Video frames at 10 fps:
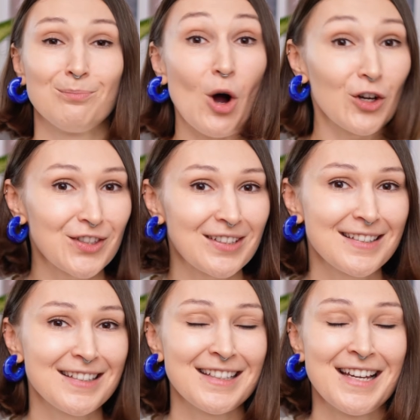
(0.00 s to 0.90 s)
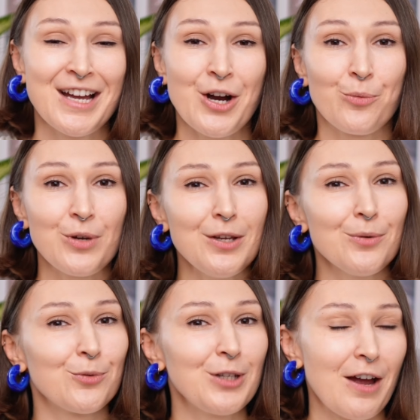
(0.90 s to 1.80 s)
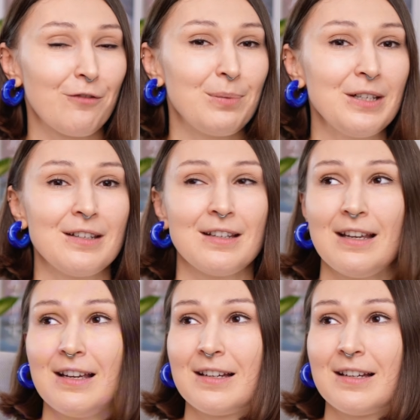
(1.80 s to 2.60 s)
boxes, we would have been